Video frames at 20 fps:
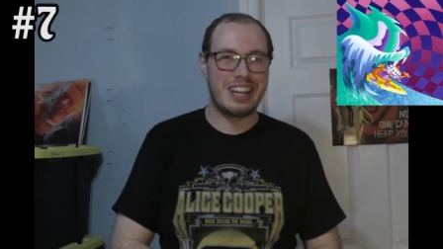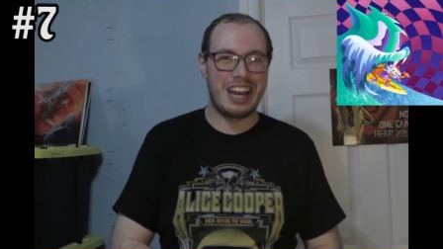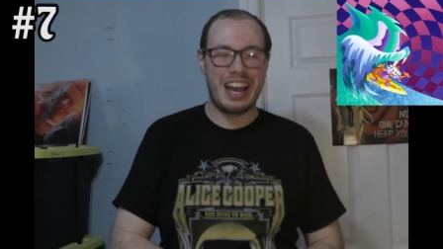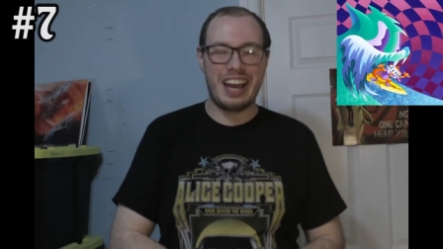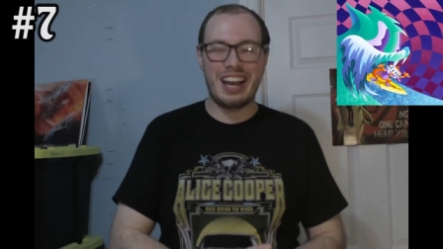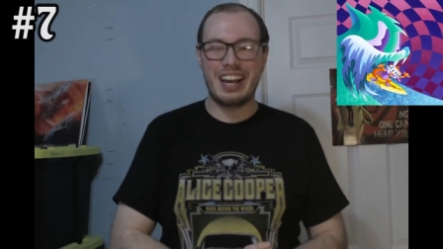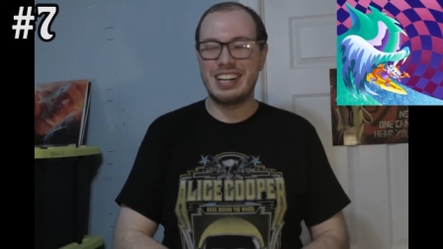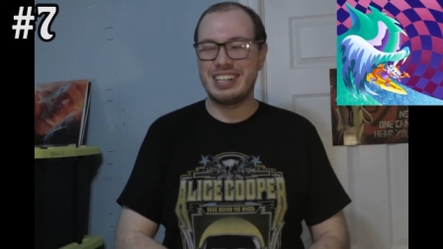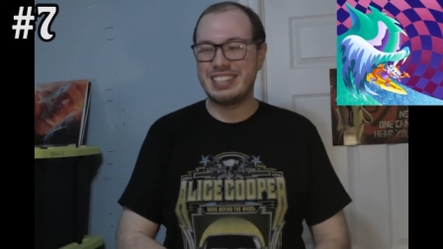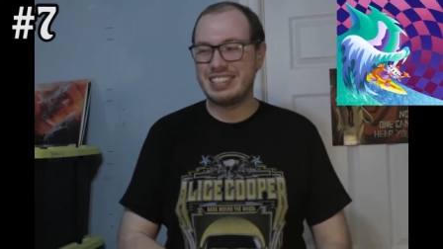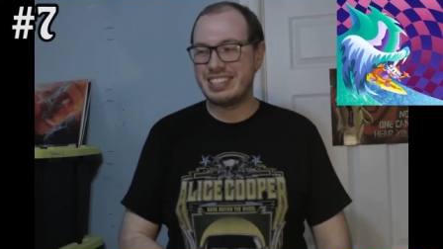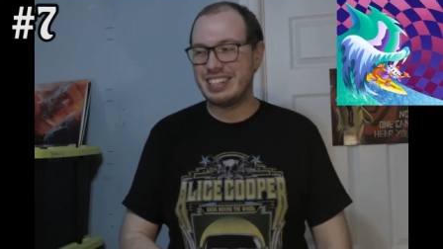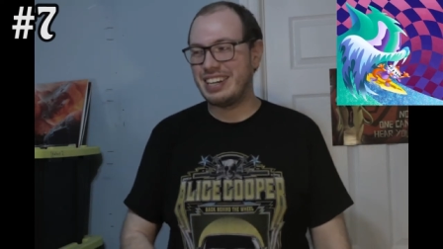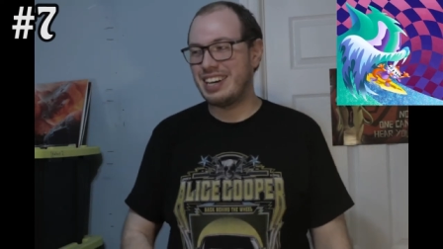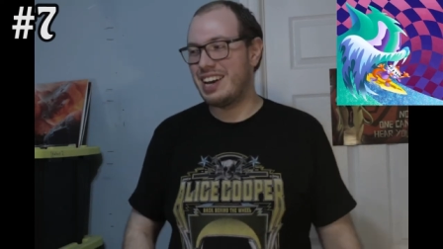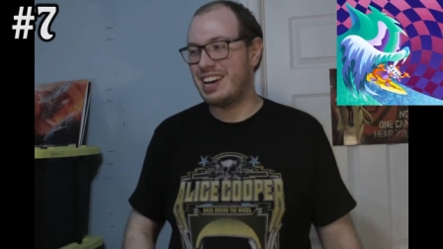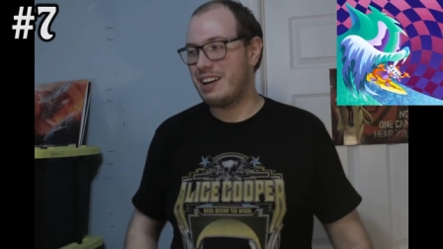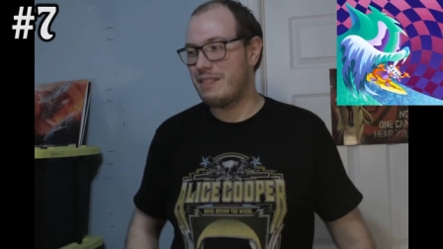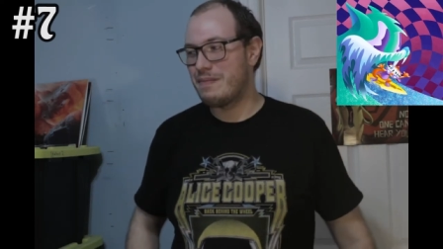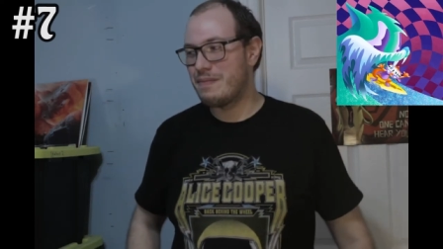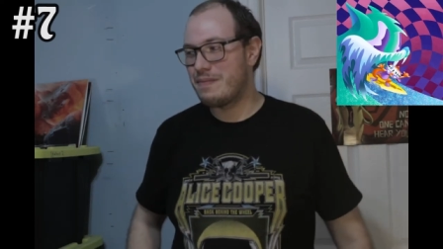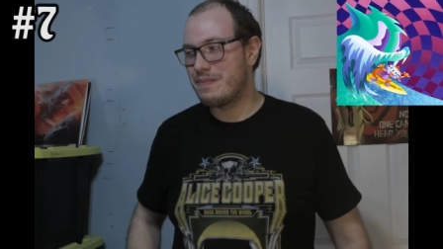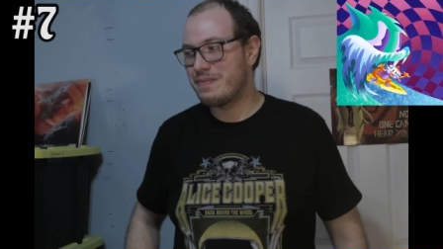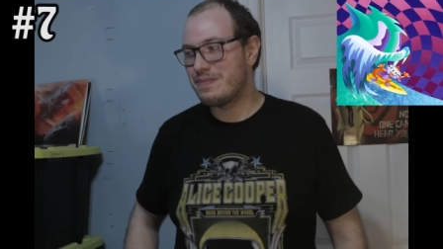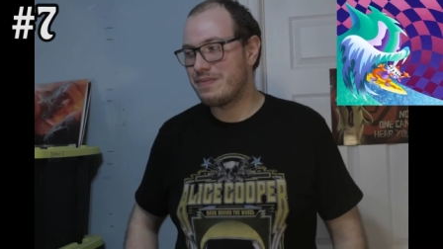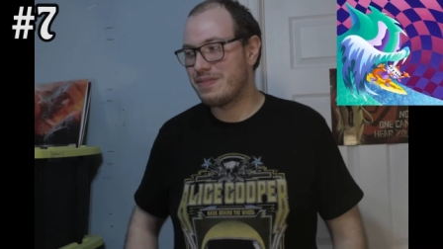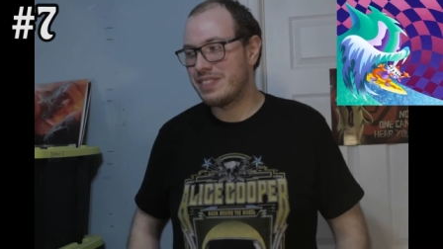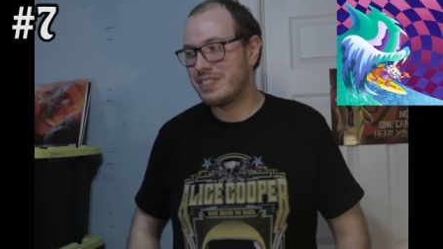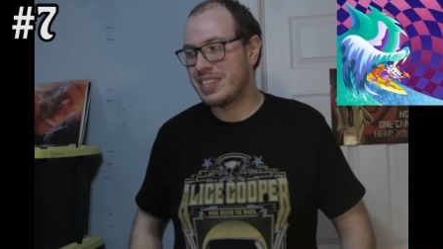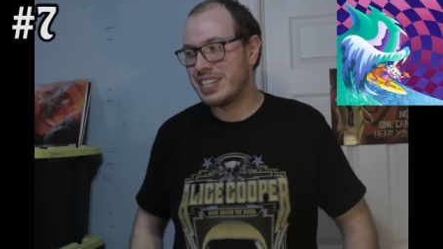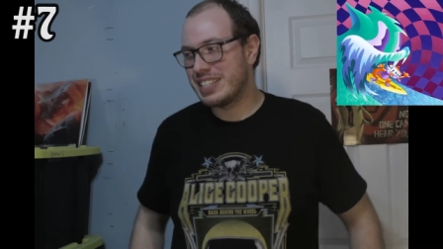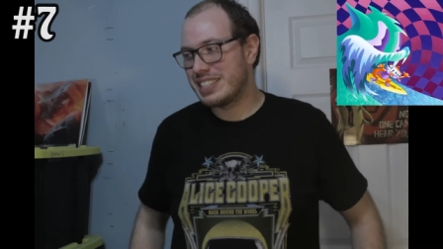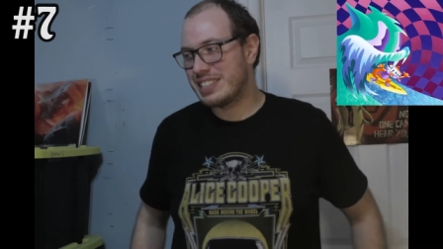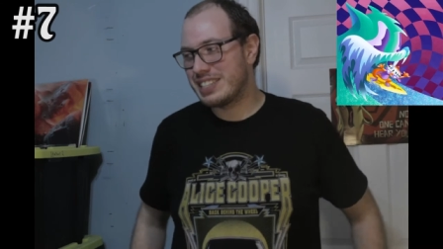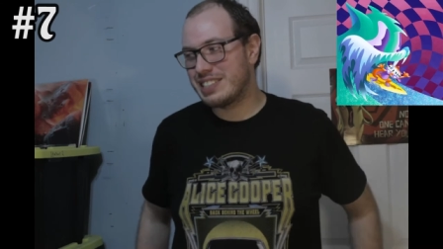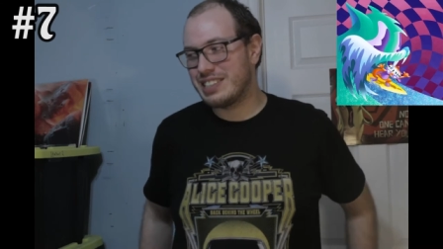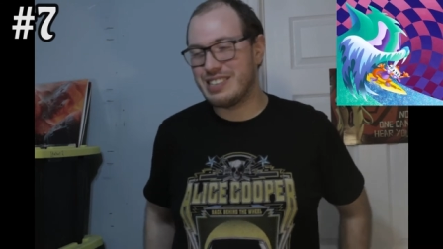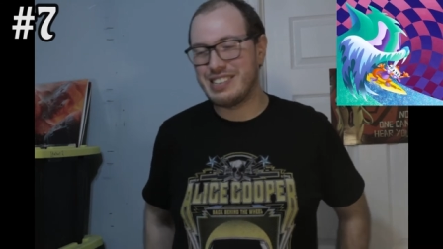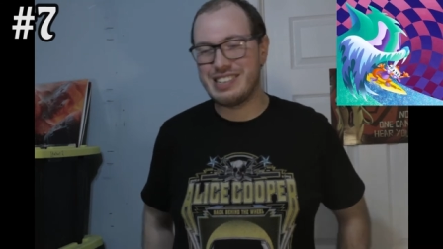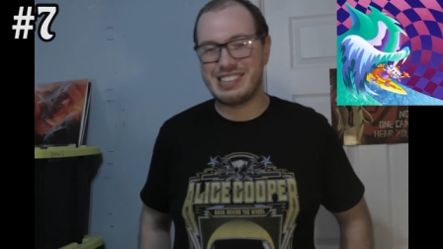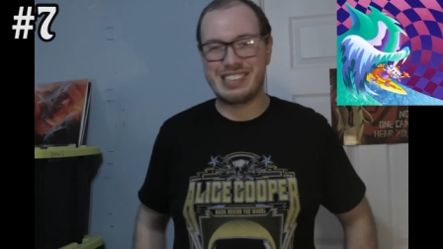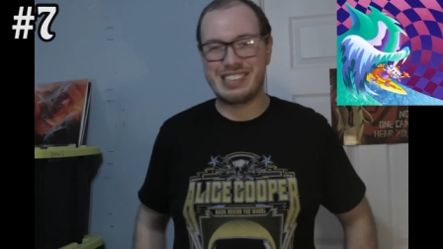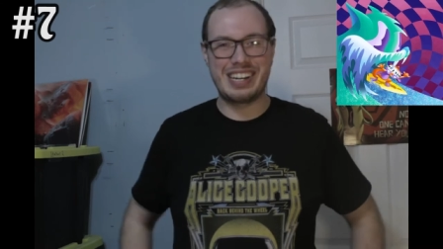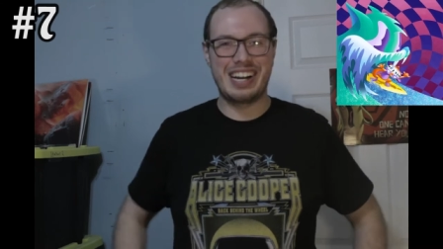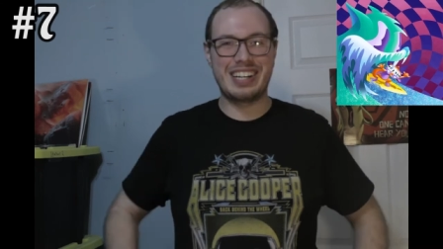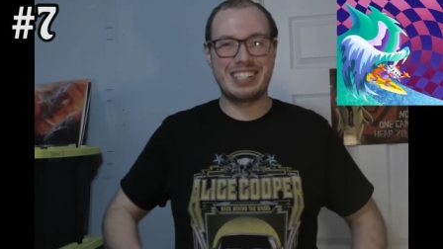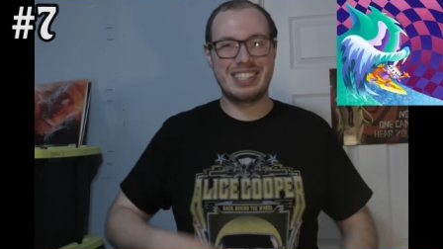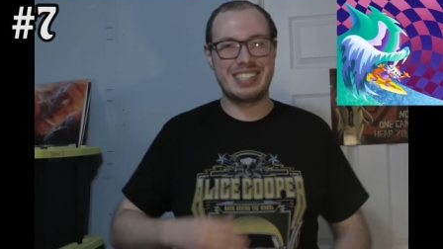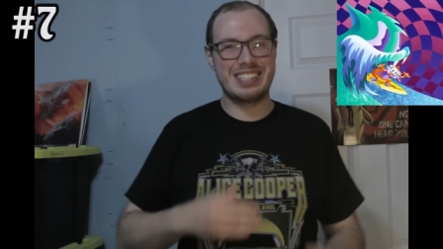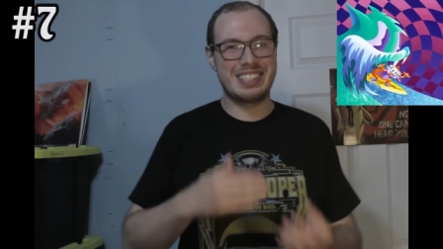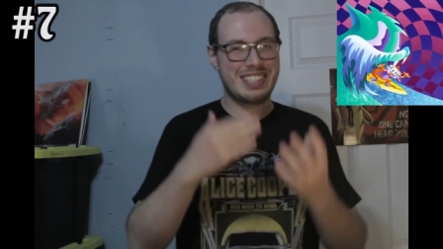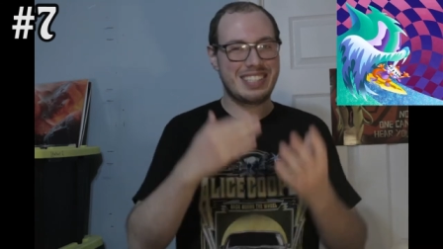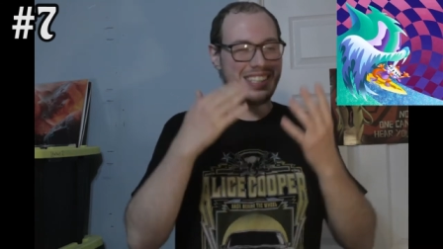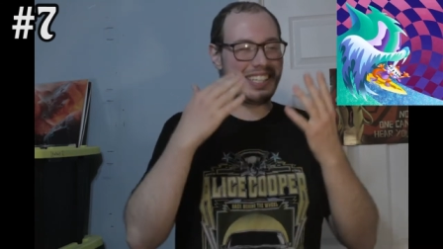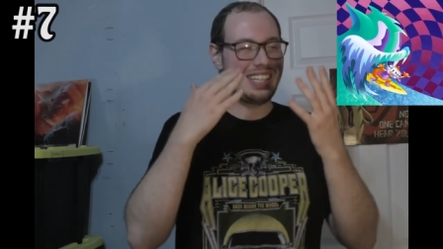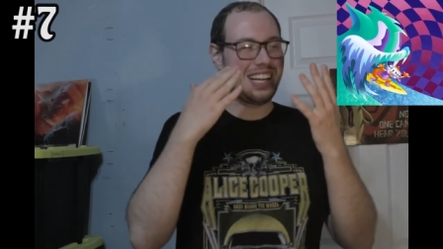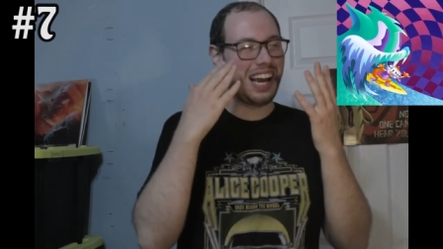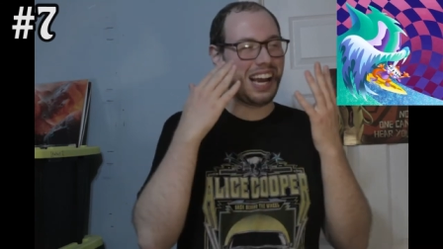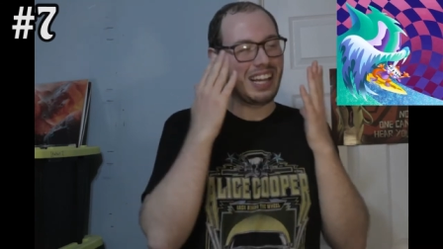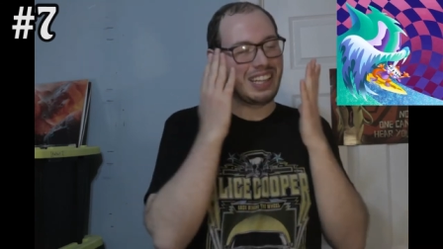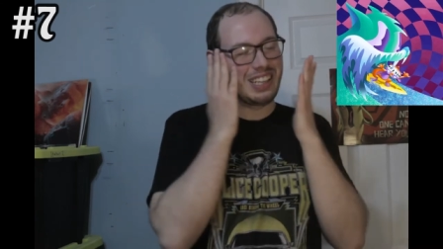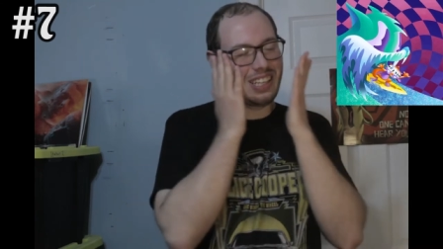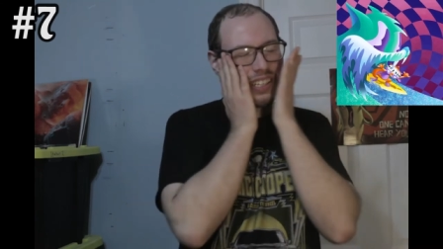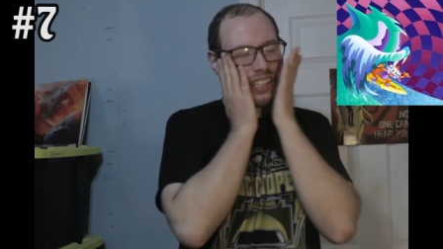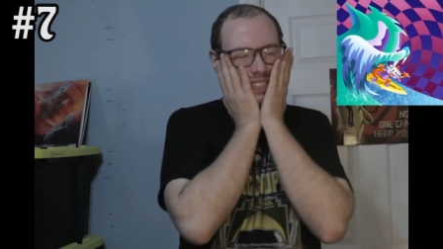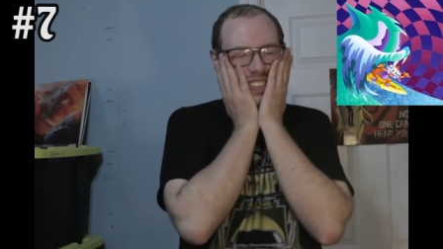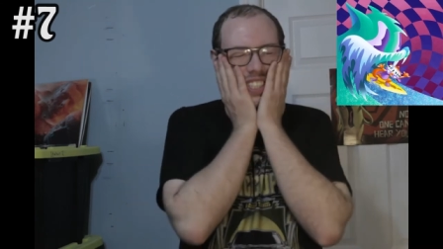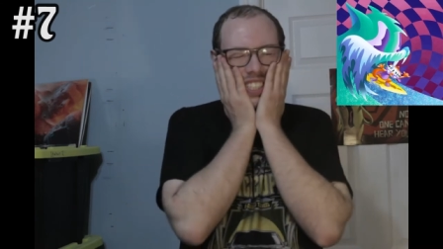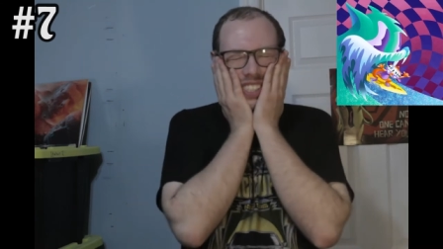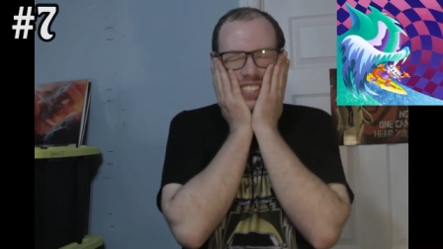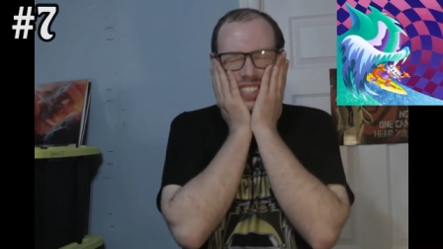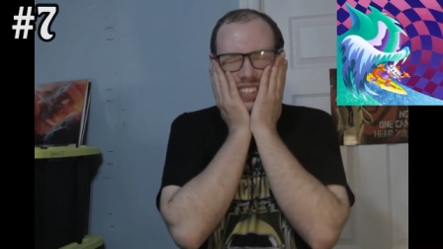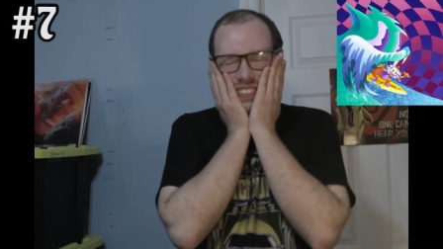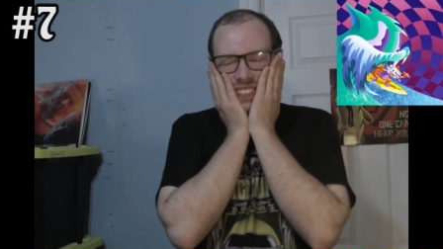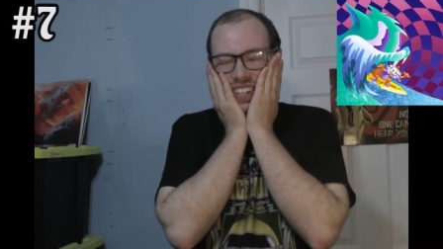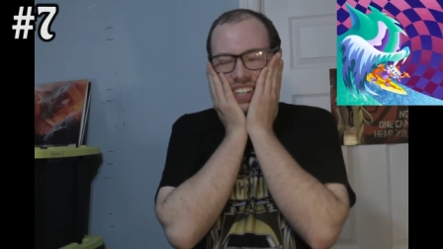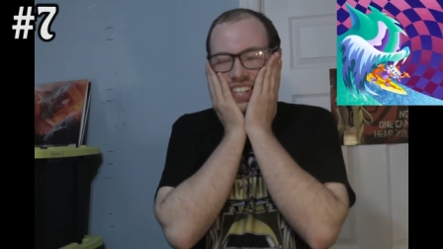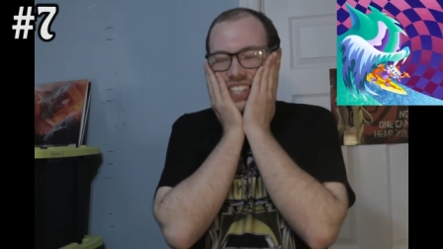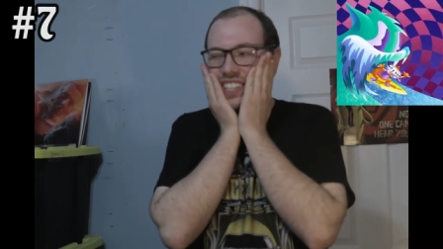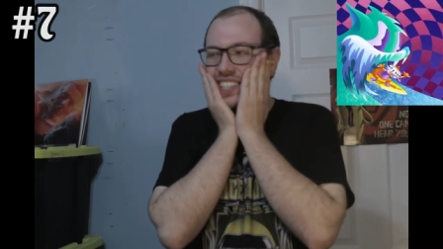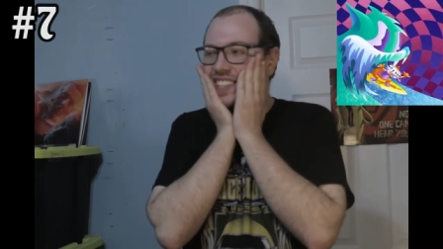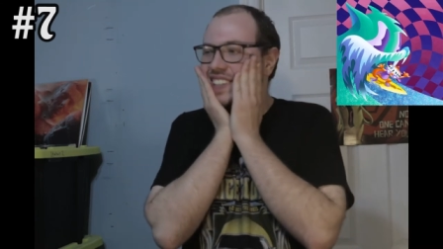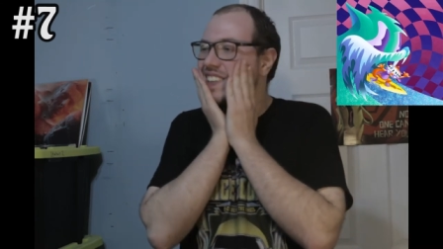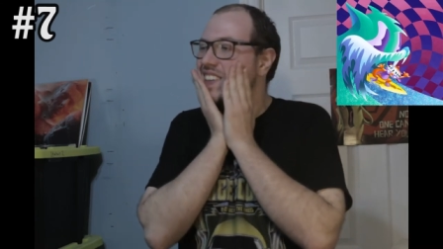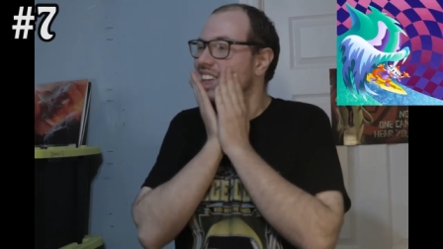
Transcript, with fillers: And um, this song, I just, I love it so much.